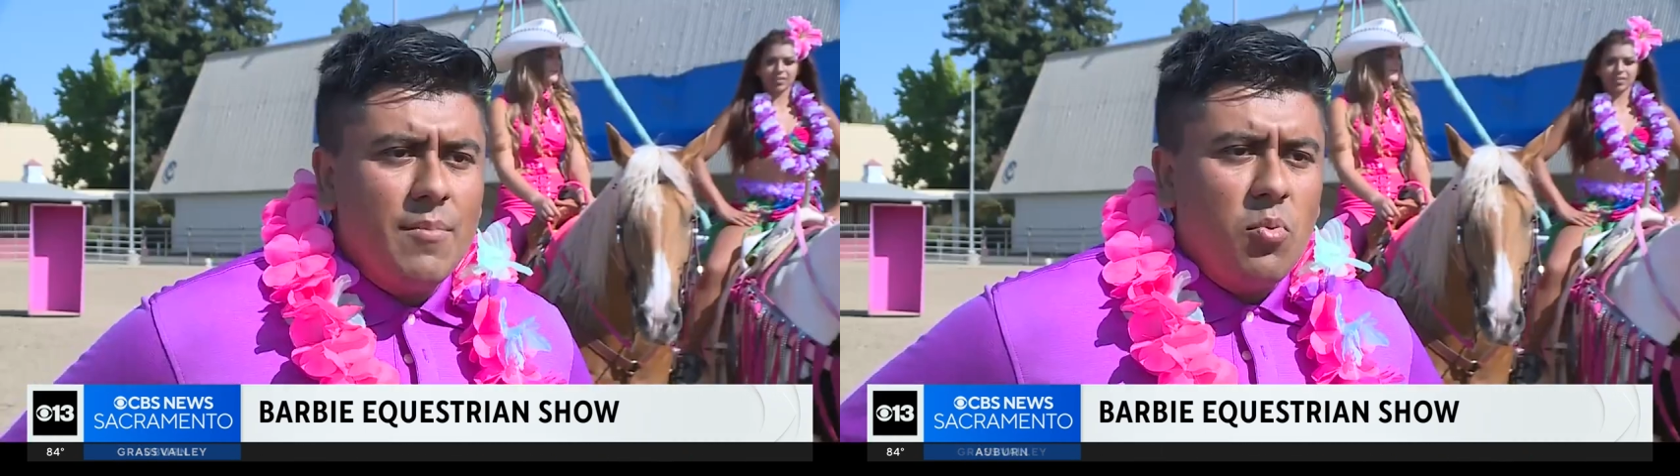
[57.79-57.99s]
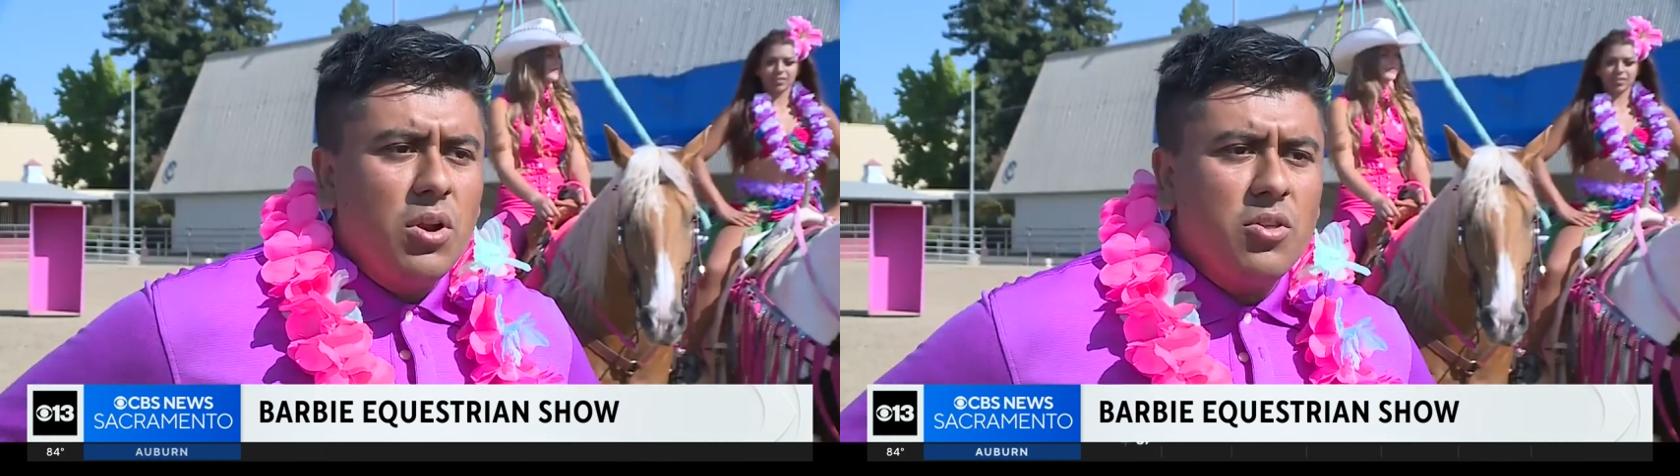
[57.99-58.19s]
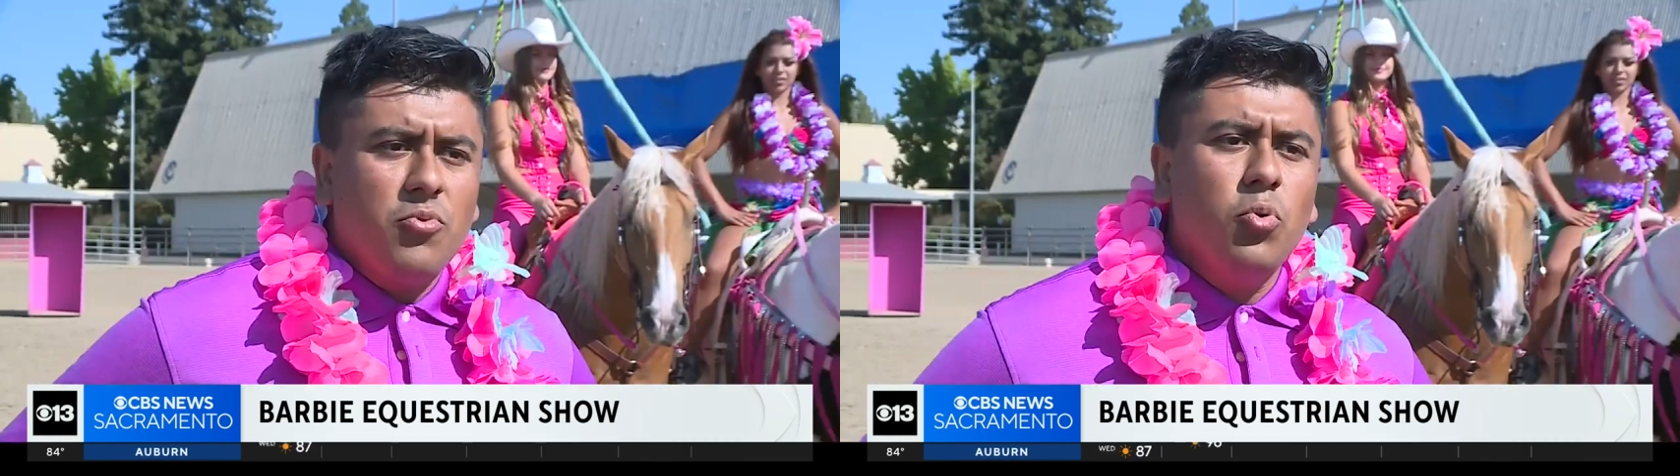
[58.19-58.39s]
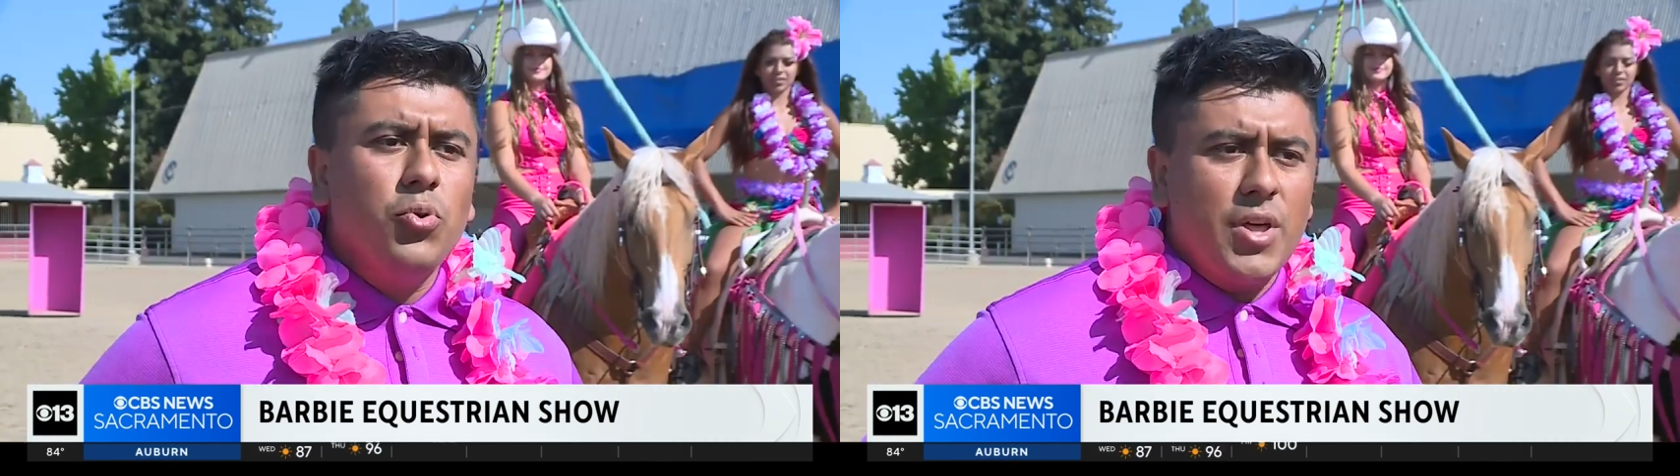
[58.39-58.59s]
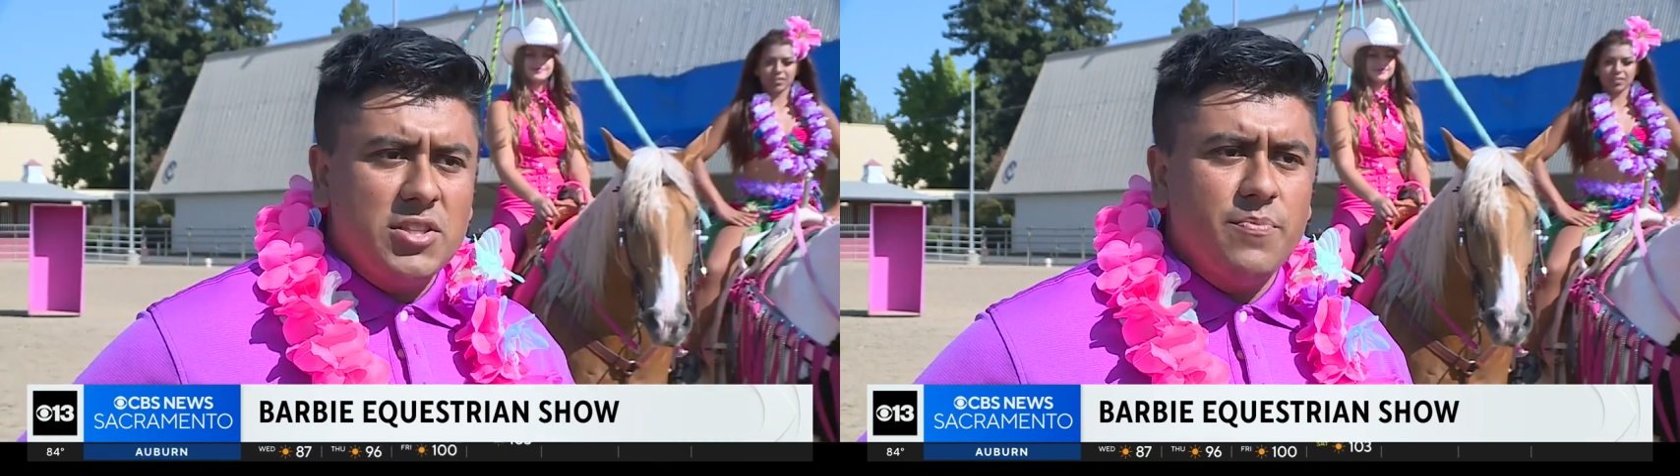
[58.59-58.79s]
I mean, one of the
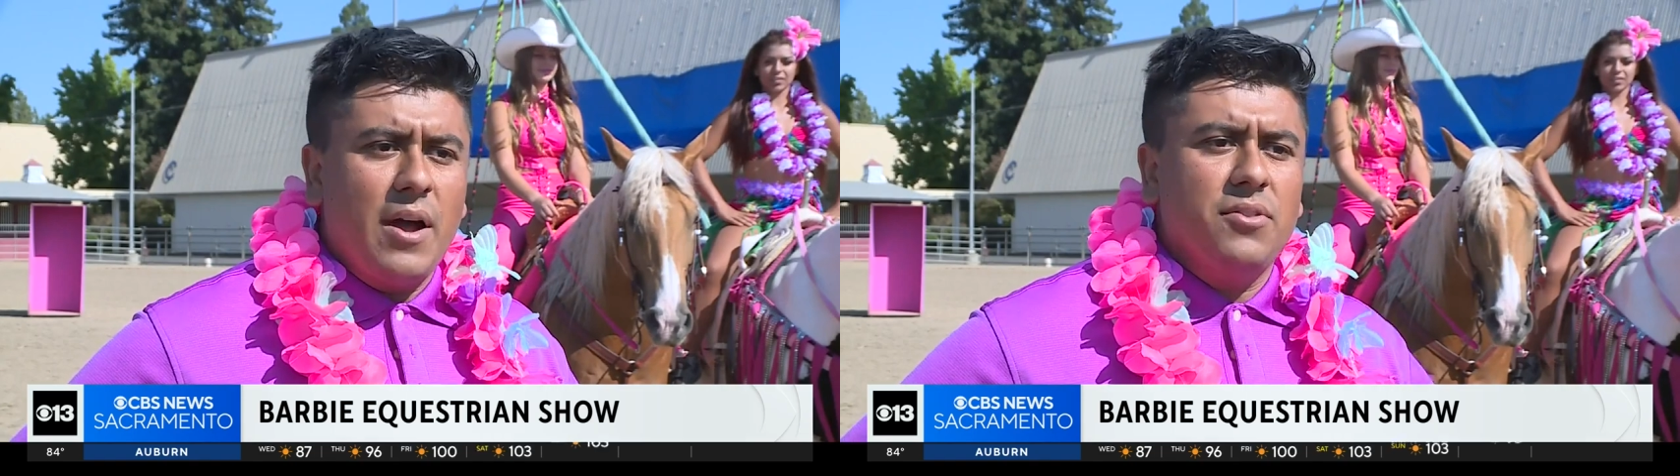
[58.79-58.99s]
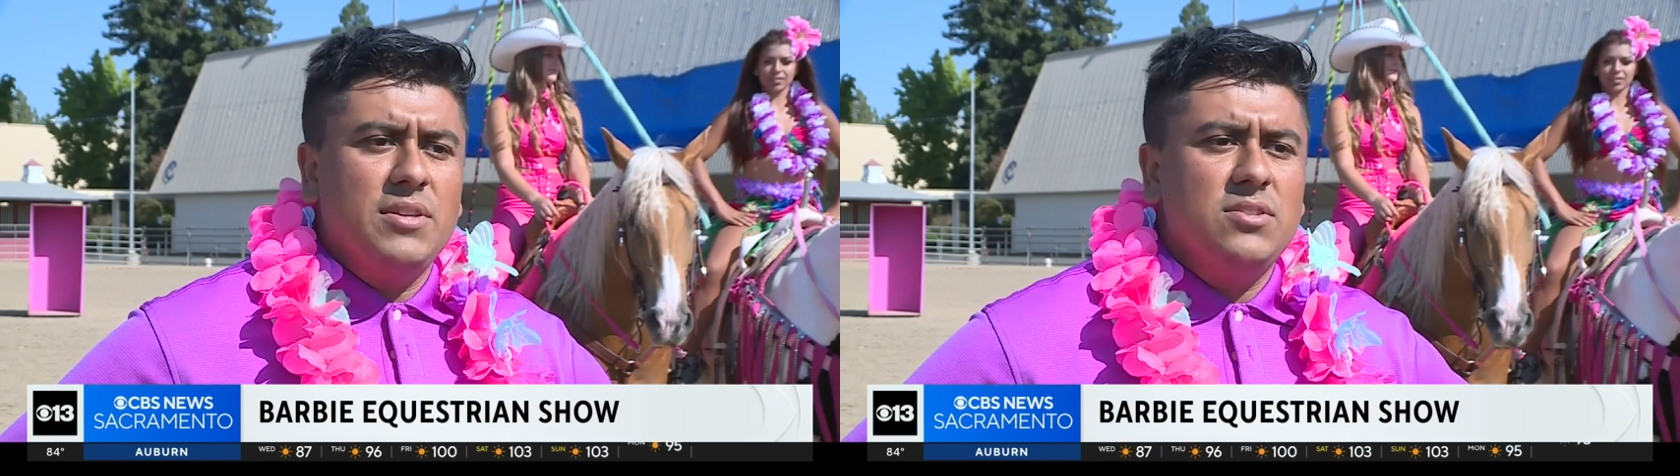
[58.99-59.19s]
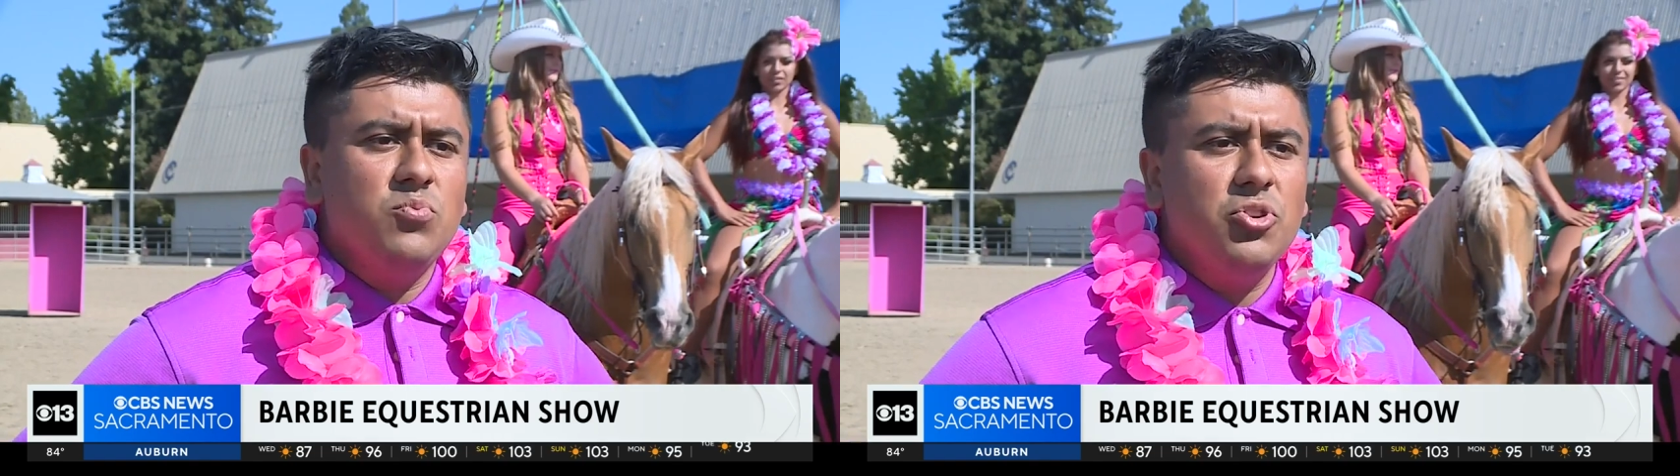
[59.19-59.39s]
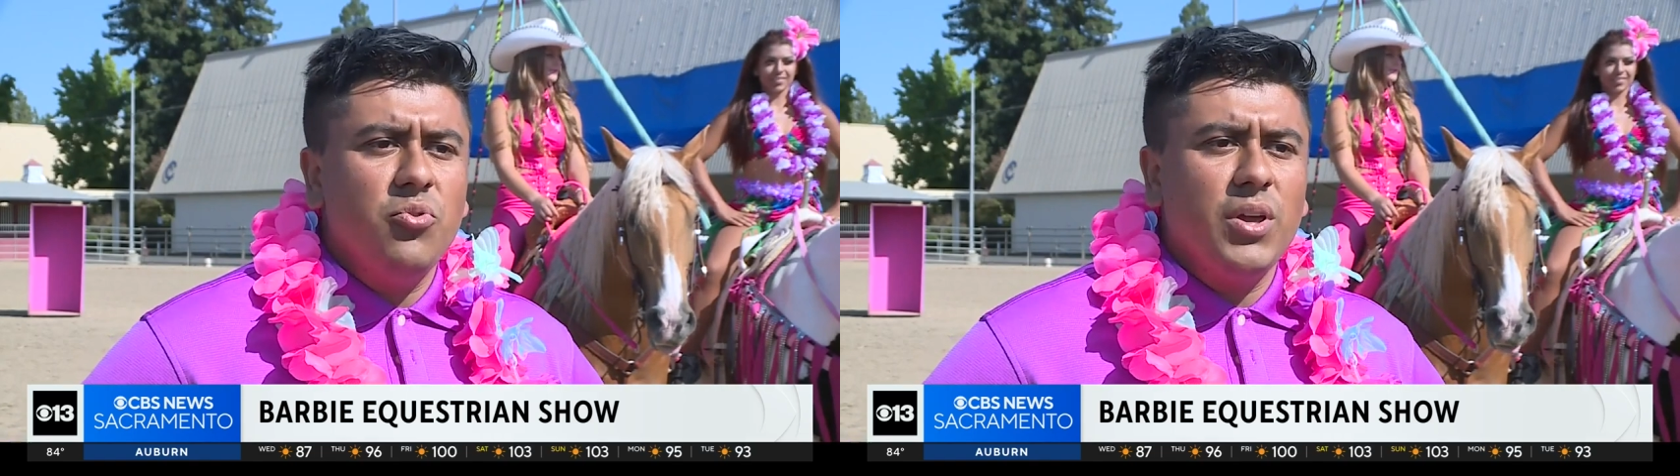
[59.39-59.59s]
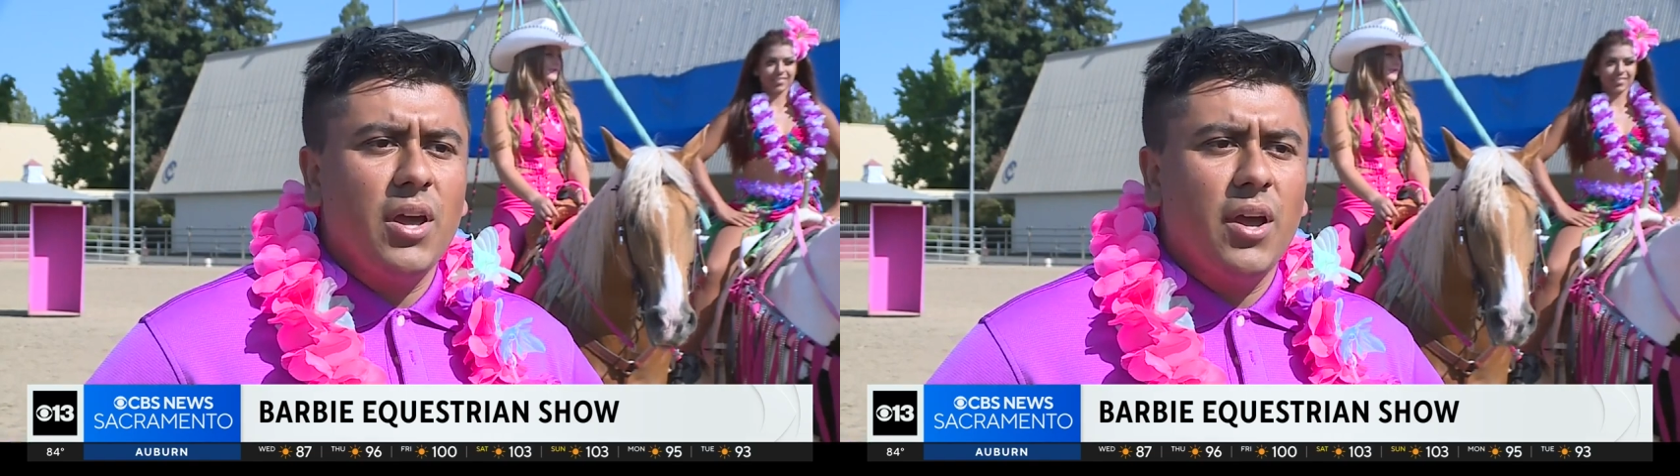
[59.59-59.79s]
cool things about this is
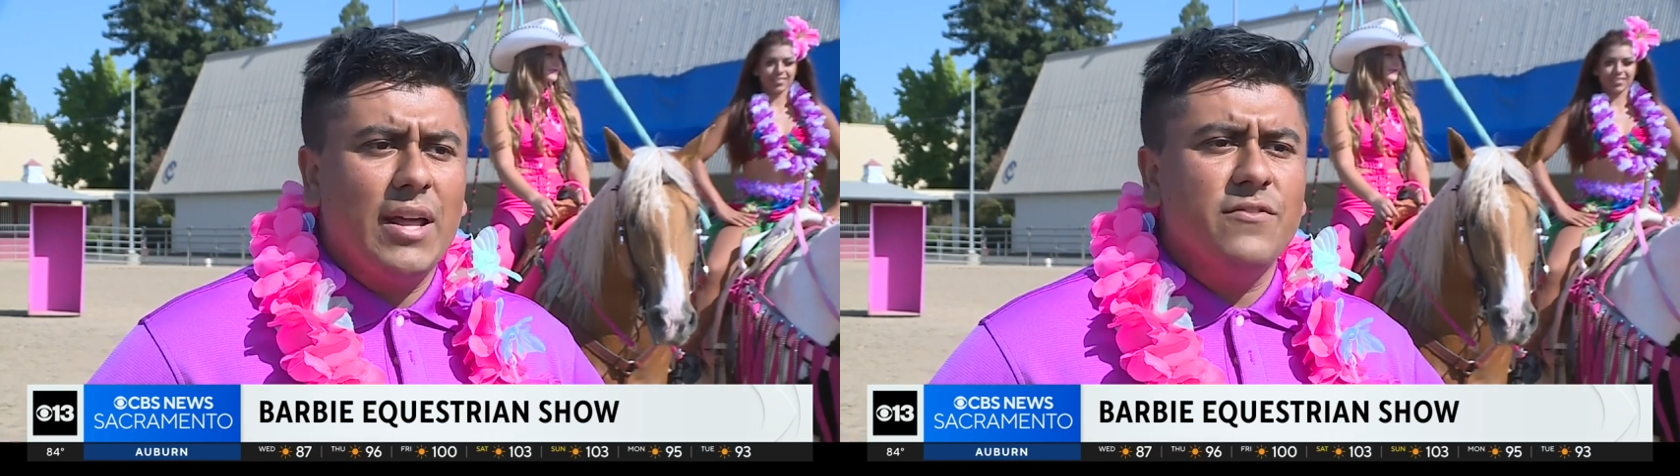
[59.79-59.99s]
we're doing a, uh,